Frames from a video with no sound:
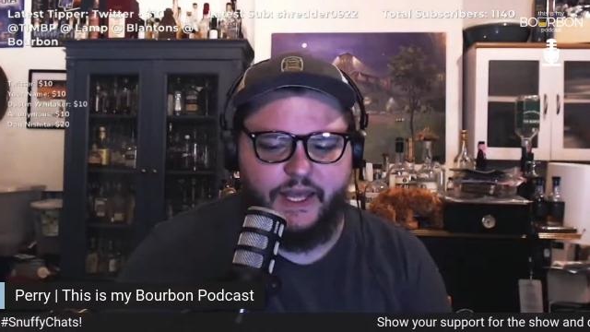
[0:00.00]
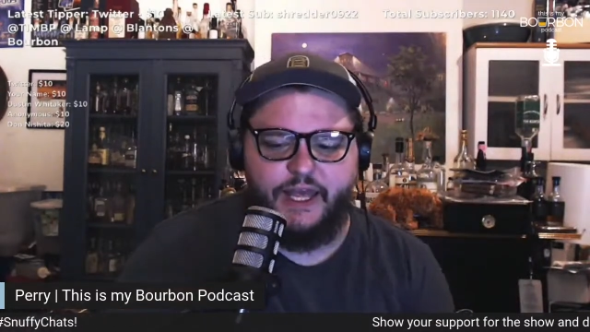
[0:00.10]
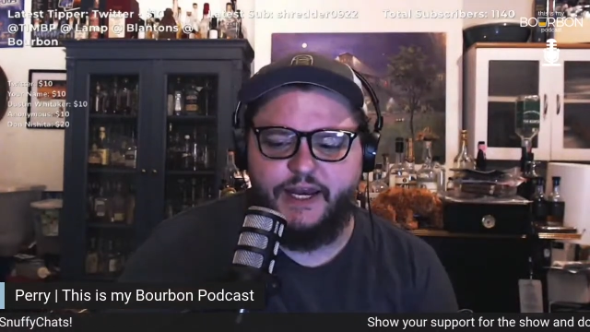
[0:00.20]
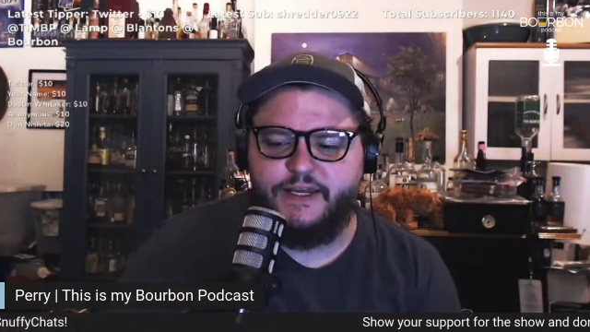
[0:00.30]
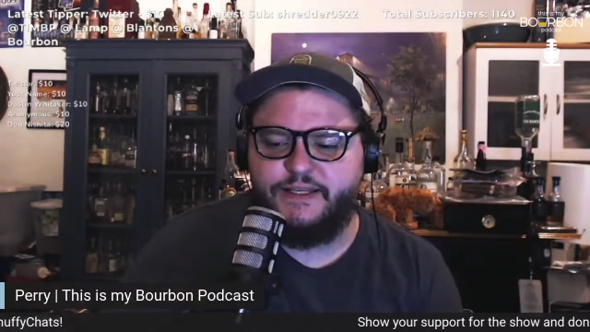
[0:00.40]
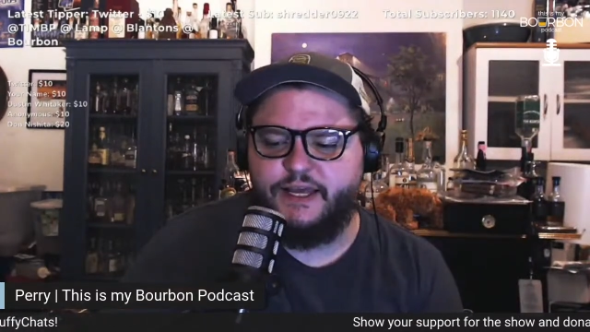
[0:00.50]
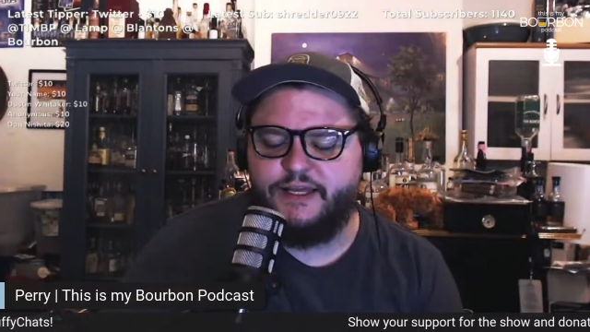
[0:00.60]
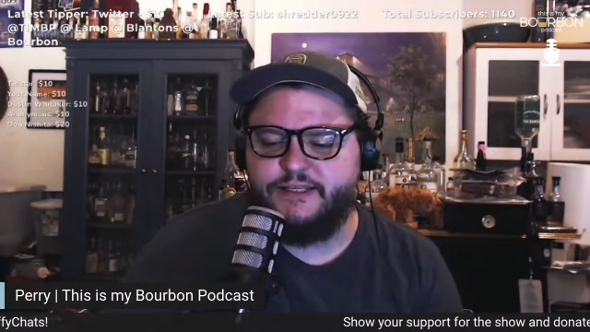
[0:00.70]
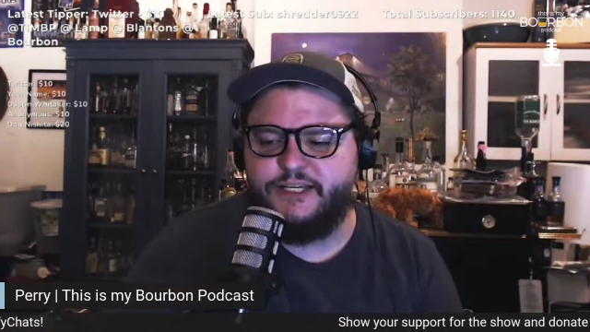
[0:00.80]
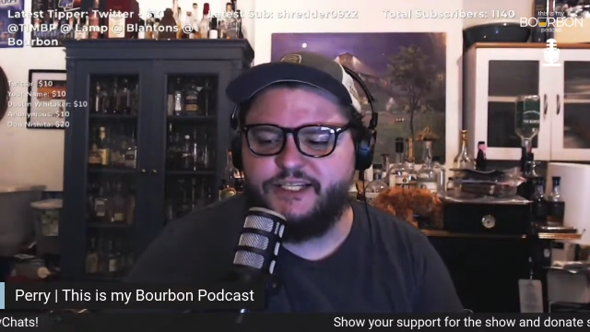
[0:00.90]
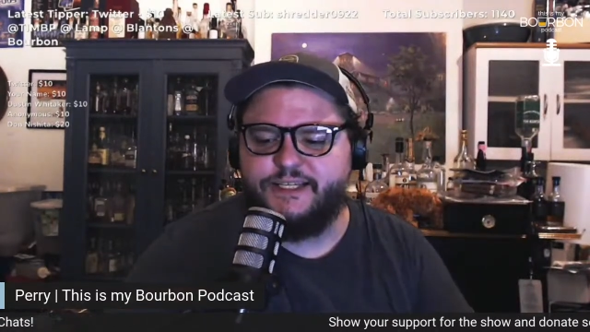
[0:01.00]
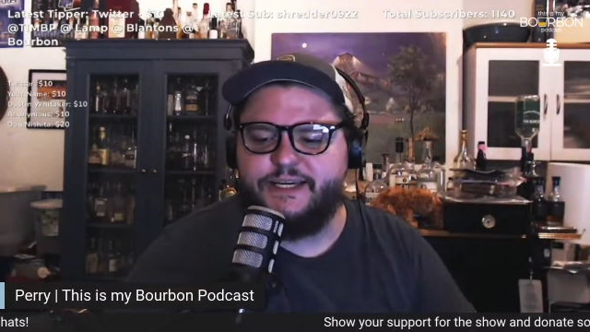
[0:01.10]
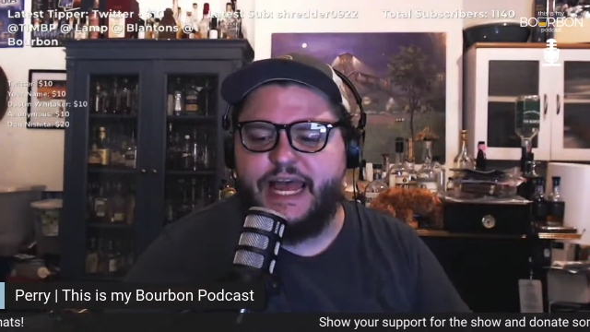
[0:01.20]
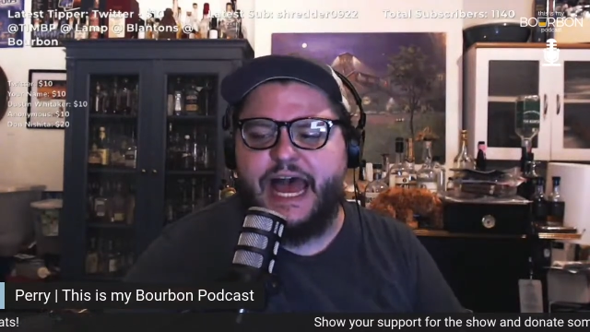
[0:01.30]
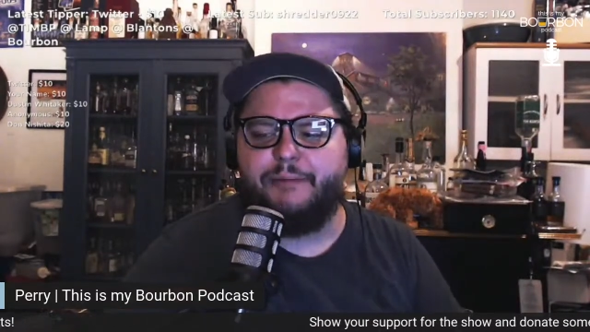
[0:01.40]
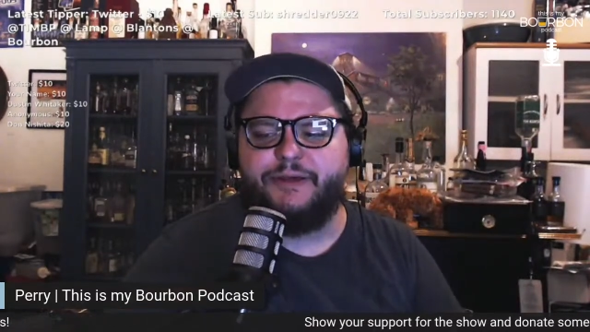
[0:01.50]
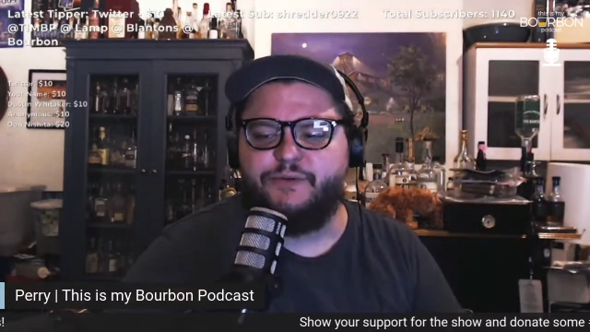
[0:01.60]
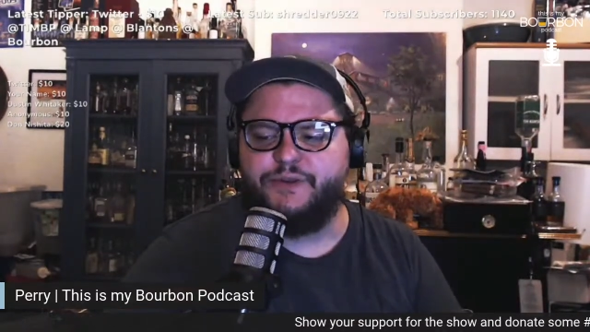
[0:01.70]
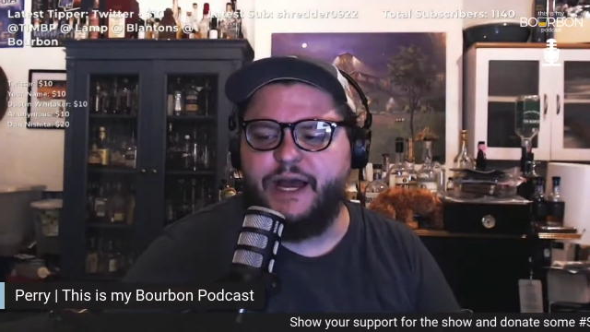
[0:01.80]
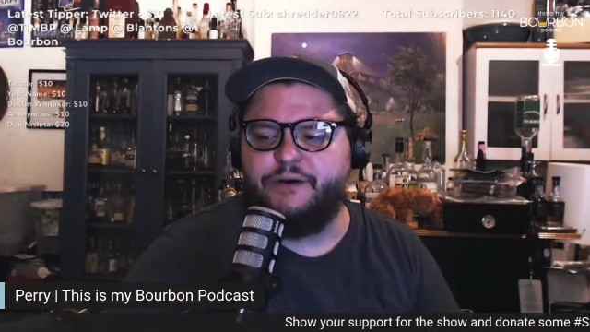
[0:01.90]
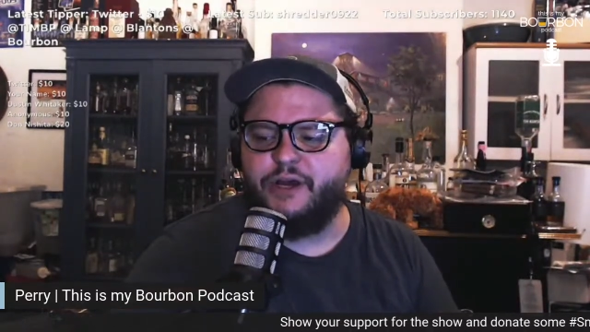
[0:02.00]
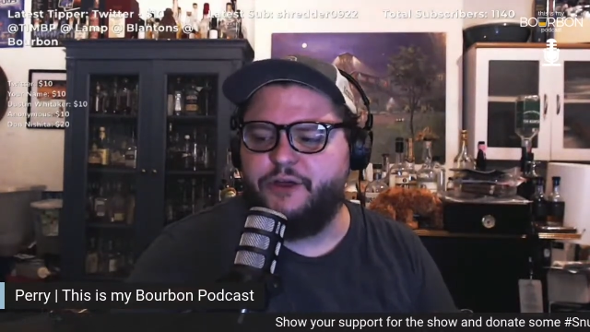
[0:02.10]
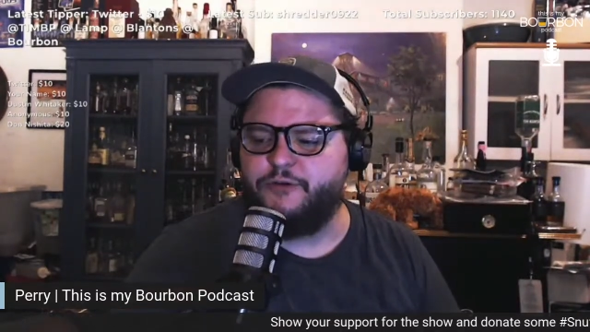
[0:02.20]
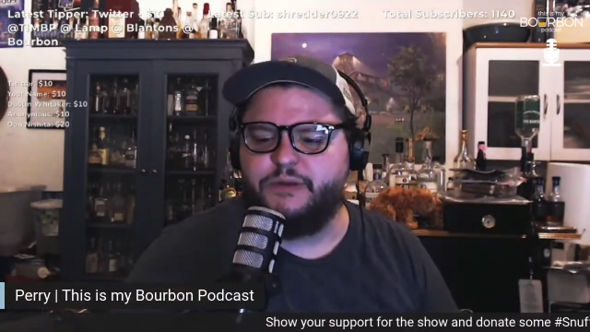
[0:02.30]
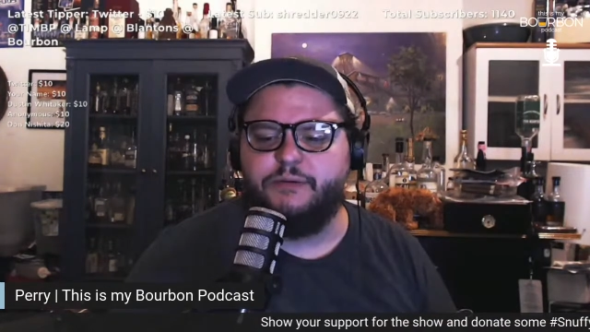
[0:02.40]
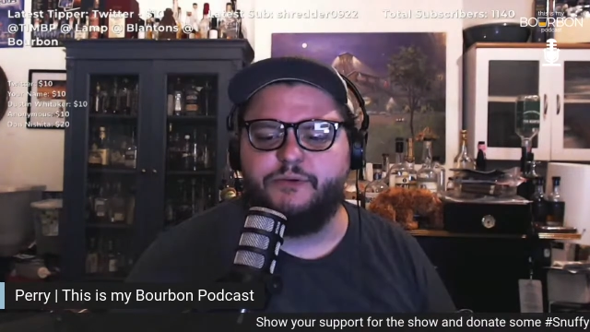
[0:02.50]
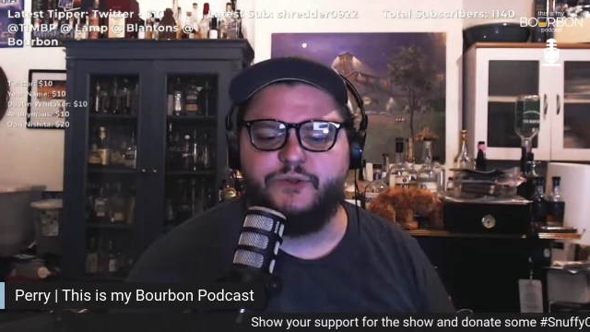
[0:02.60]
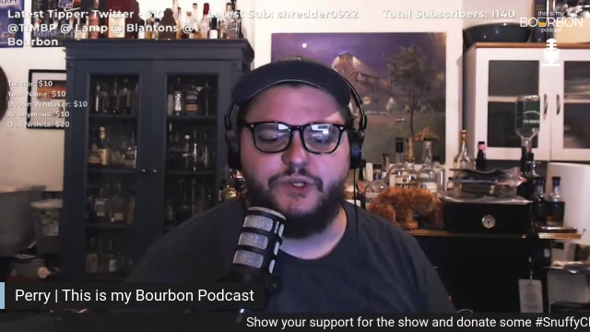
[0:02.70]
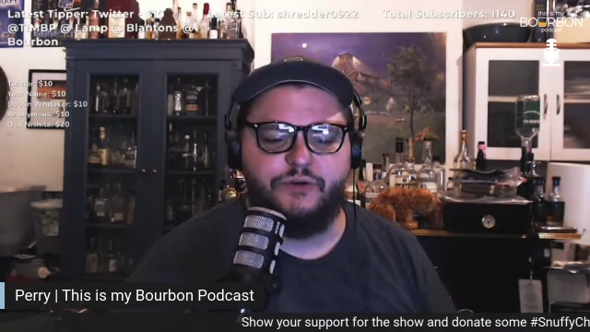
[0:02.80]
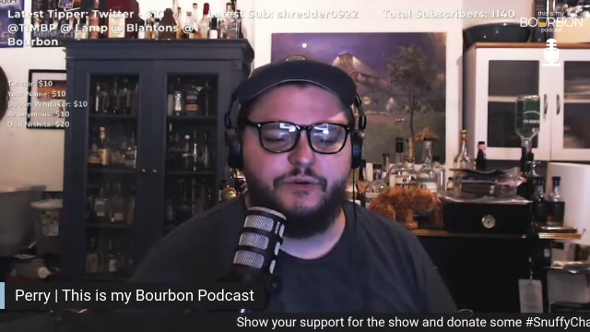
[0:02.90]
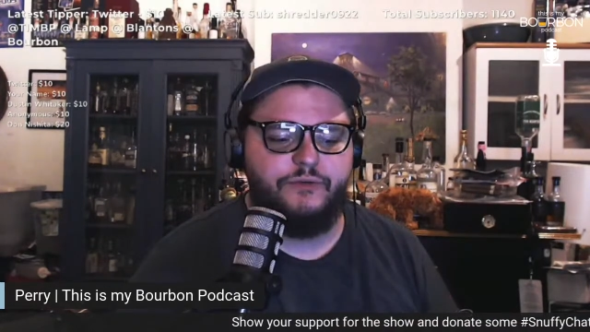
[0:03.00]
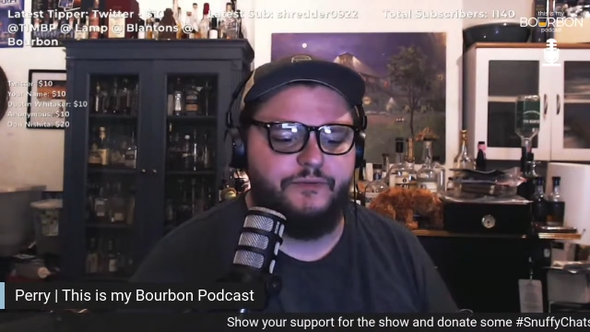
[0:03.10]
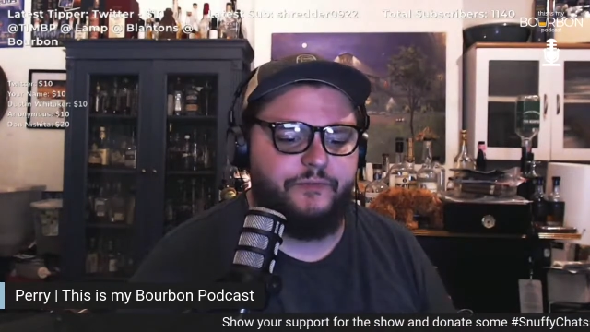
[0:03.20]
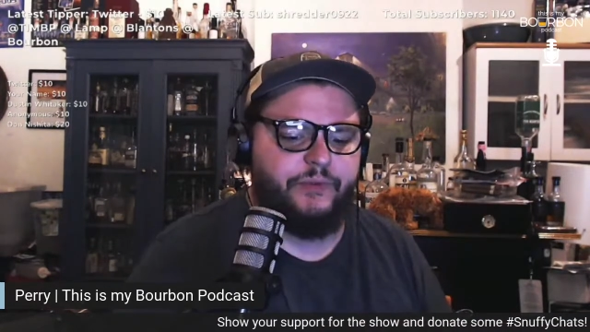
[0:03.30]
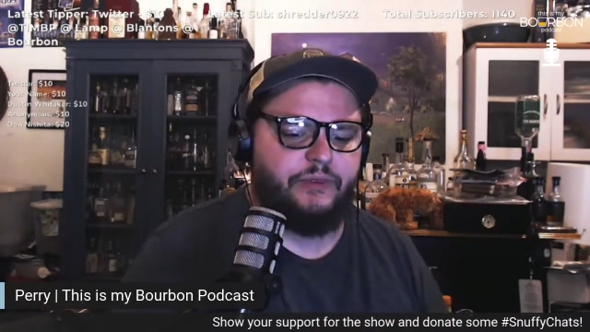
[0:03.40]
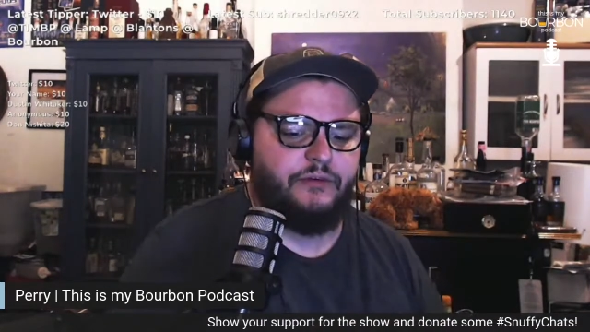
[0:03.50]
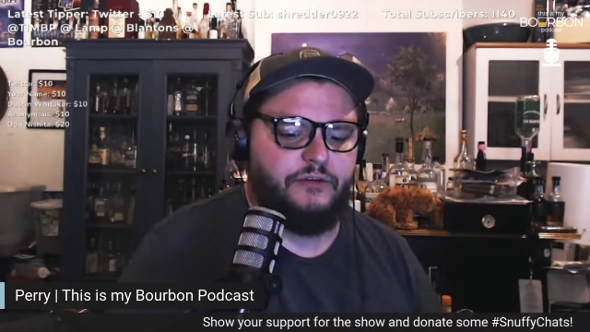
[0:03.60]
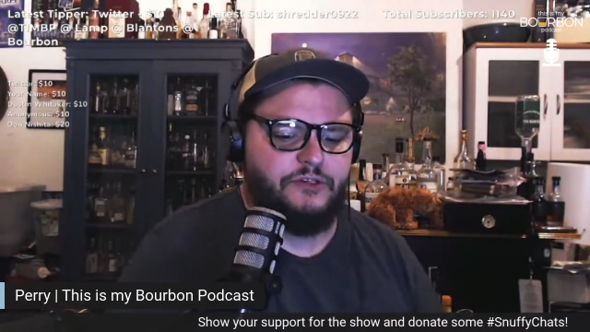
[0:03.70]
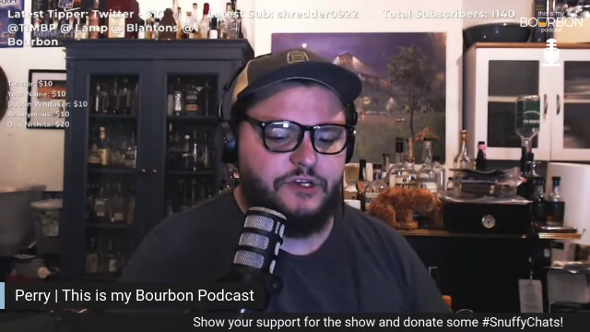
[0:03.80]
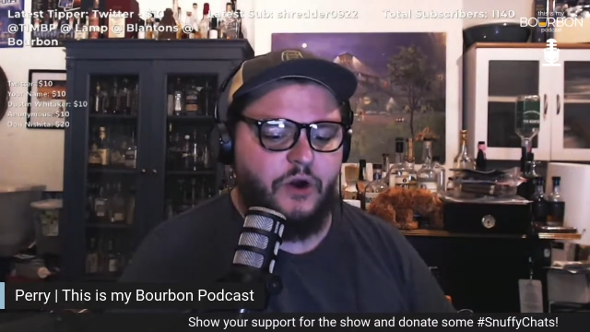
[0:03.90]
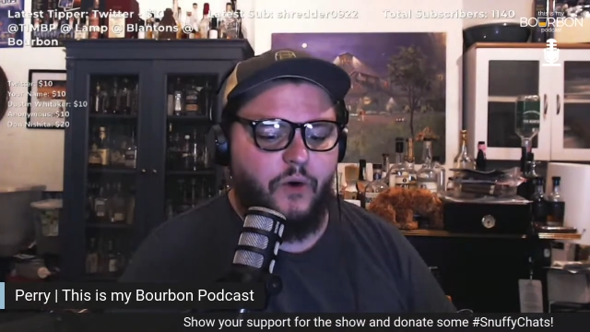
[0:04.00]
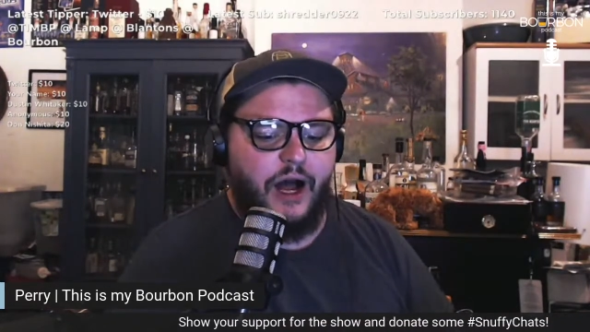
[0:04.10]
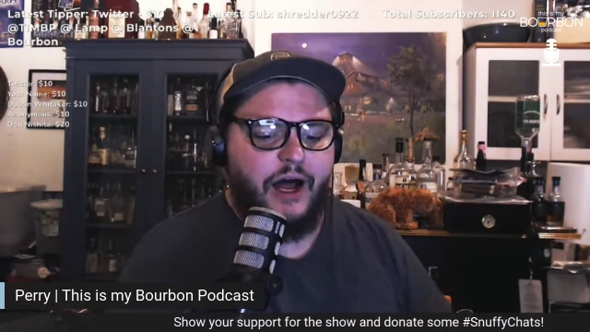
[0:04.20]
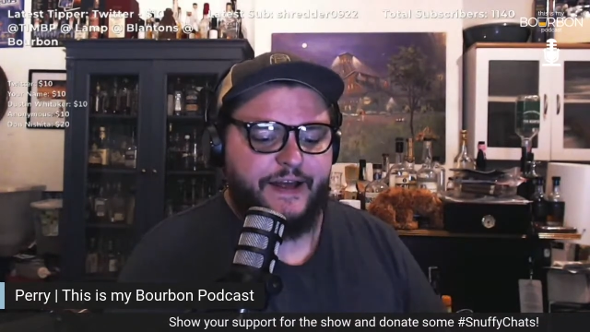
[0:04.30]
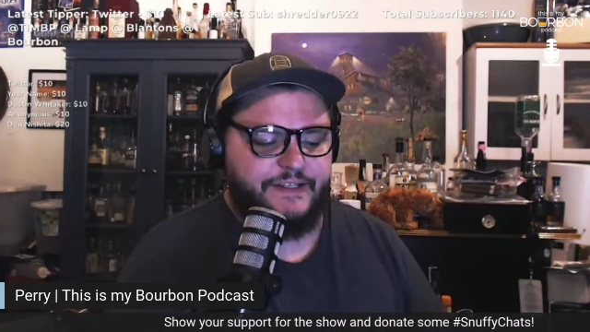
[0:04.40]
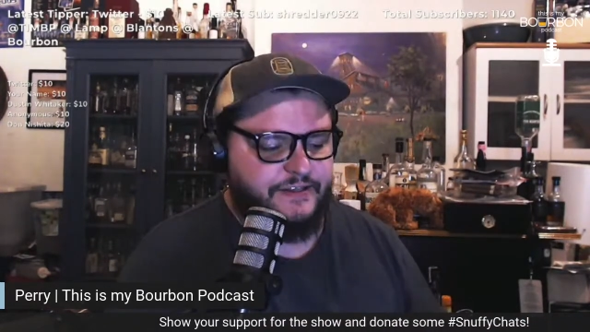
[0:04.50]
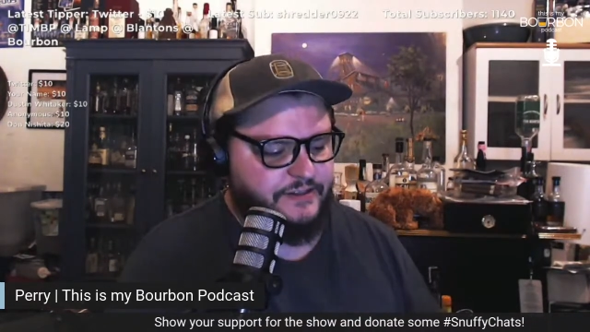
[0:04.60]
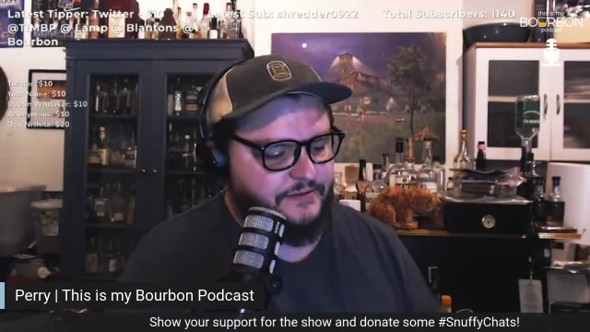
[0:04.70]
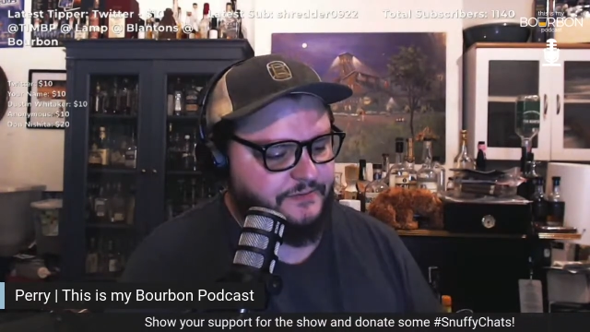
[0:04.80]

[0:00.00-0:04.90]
and it doesn't happen without other people too. So us.